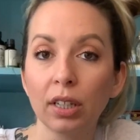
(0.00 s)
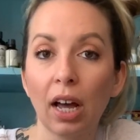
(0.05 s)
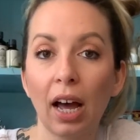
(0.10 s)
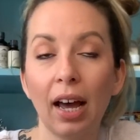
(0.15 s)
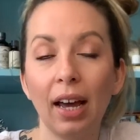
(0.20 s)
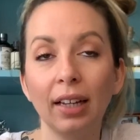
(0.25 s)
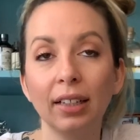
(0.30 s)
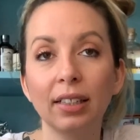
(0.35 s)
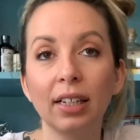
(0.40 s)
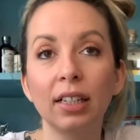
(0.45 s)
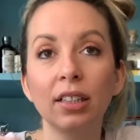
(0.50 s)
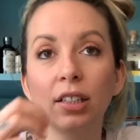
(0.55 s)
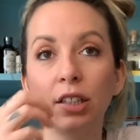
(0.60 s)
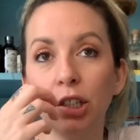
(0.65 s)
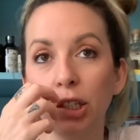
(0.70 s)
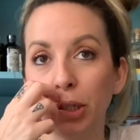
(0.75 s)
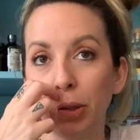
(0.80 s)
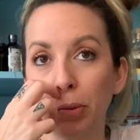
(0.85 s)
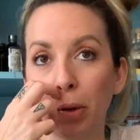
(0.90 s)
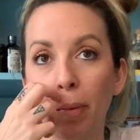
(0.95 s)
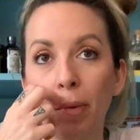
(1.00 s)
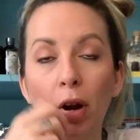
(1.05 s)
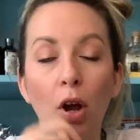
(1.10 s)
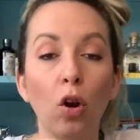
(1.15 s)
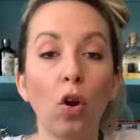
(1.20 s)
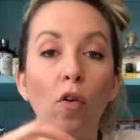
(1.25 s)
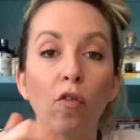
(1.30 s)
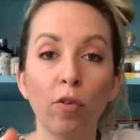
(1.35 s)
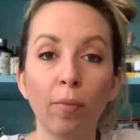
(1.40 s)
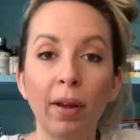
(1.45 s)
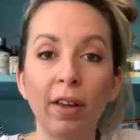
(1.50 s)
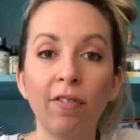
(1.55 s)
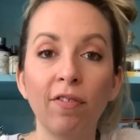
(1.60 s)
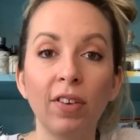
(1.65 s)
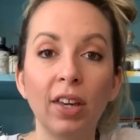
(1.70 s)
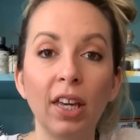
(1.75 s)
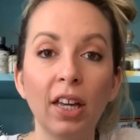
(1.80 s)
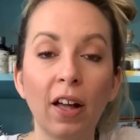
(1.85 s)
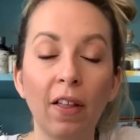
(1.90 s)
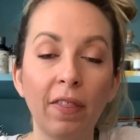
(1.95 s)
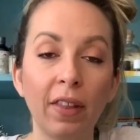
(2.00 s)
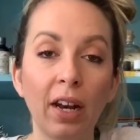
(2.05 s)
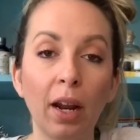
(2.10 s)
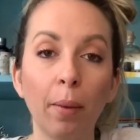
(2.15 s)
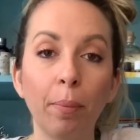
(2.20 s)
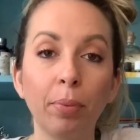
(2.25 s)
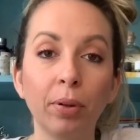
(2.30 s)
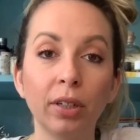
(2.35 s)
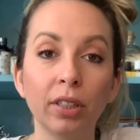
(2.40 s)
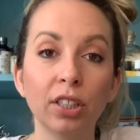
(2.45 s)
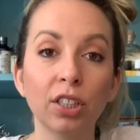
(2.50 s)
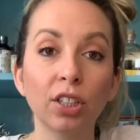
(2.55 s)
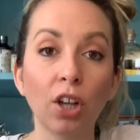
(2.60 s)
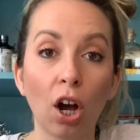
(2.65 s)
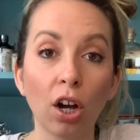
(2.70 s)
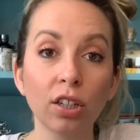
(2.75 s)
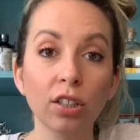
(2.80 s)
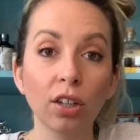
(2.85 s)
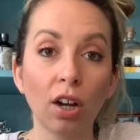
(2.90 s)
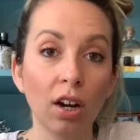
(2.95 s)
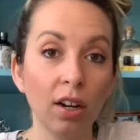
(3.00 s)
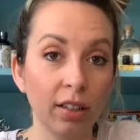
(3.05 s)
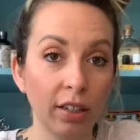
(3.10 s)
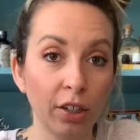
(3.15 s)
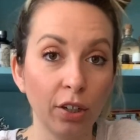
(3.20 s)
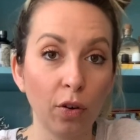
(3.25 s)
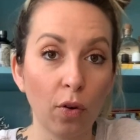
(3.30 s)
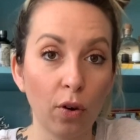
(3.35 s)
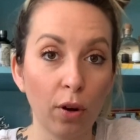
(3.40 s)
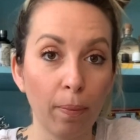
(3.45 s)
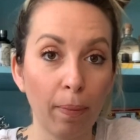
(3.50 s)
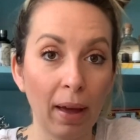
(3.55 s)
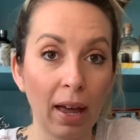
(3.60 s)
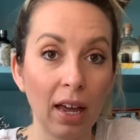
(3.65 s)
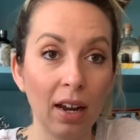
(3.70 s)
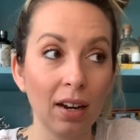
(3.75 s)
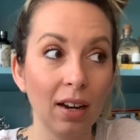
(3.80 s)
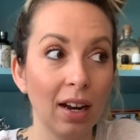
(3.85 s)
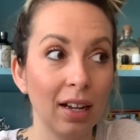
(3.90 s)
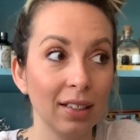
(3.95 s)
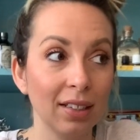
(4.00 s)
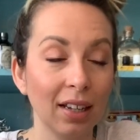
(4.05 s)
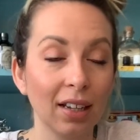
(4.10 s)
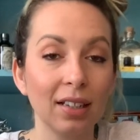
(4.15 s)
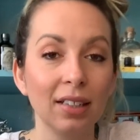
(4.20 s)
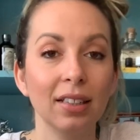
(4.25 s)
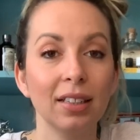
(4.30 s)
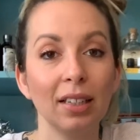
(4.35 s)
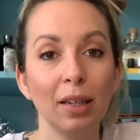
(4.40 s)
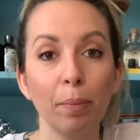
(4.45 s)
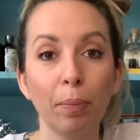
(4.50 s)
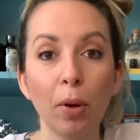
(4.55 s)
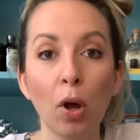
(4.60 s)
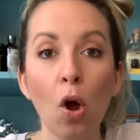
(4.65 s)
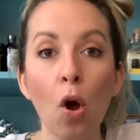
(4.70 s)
I tend to just rub it all over my feet and then I put socks on and then go to bed as like a deep